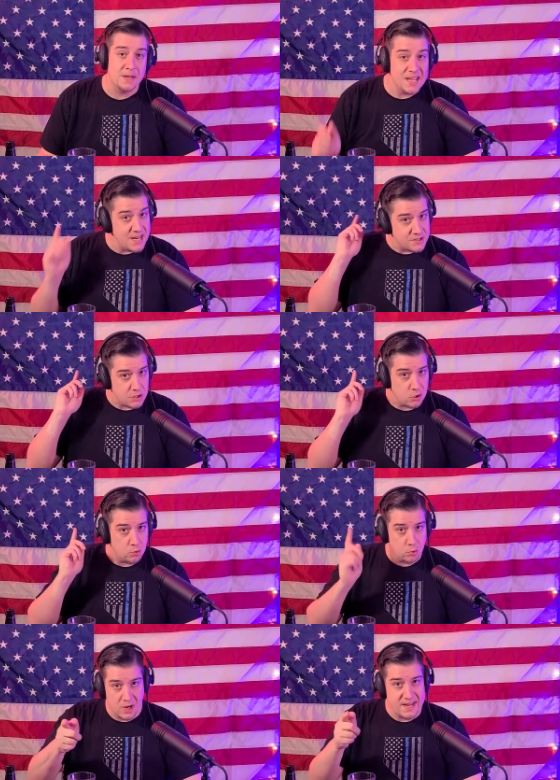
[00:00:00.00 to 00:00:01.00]
It is a
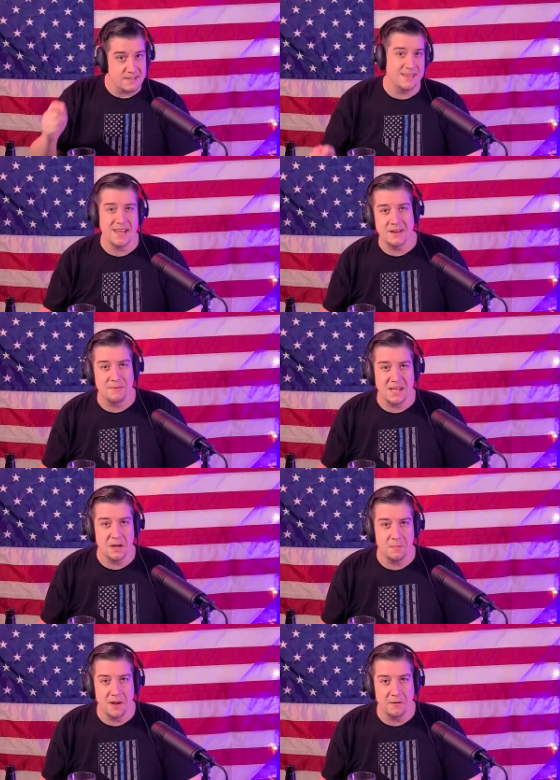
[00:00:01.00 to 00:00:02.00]
great day to be an
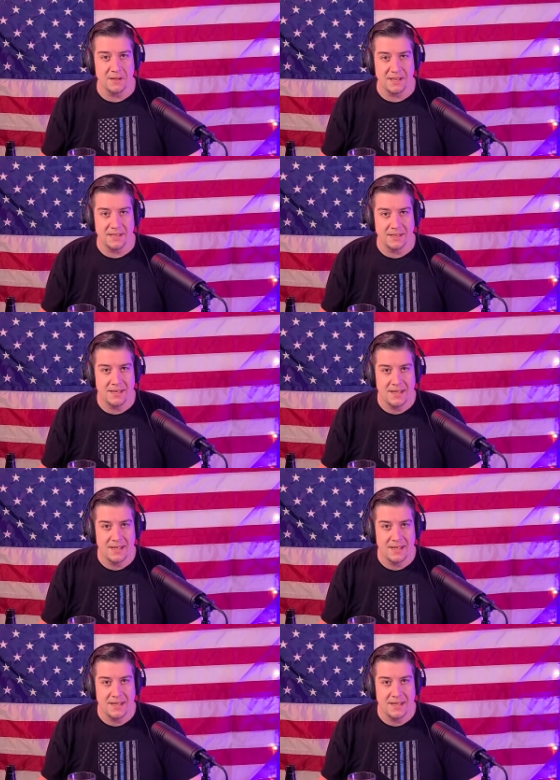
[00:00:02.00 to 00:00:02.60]
American.